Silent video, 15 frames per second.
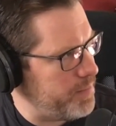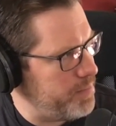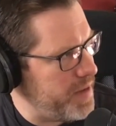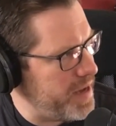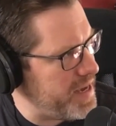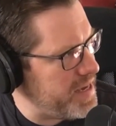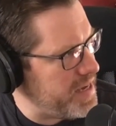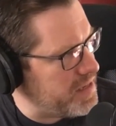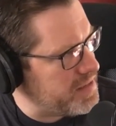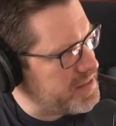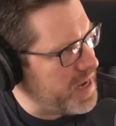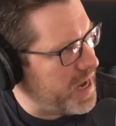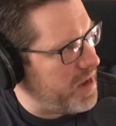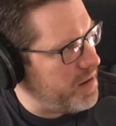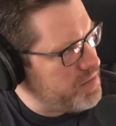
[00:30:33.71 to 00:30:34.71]
that may
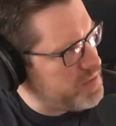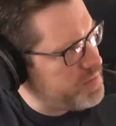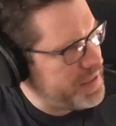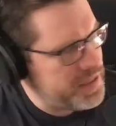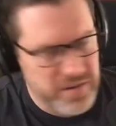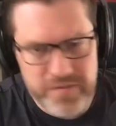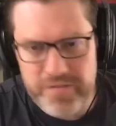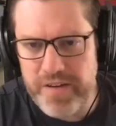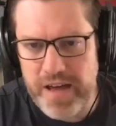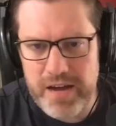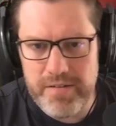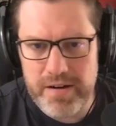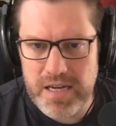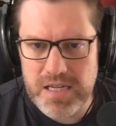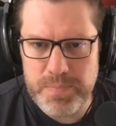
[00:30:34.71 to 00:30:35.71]
at times be
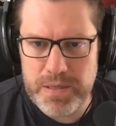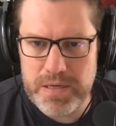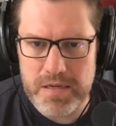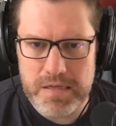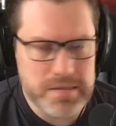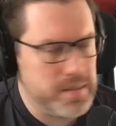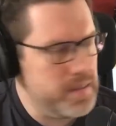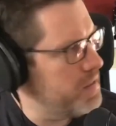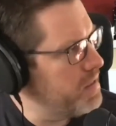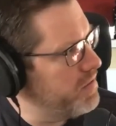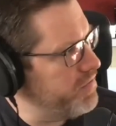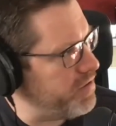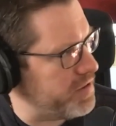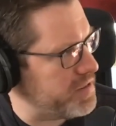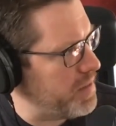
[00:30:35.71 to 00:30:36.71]
unfair, I guess, because,
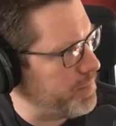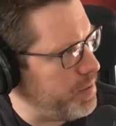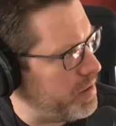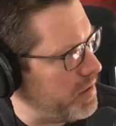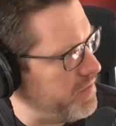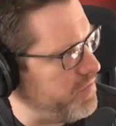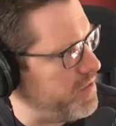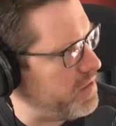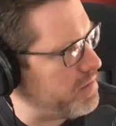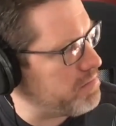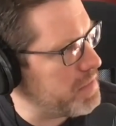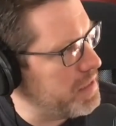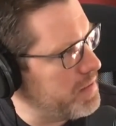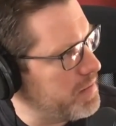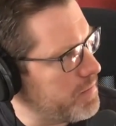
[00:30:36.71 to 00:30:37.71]
for example, if
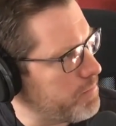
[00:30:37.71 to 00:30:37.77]
you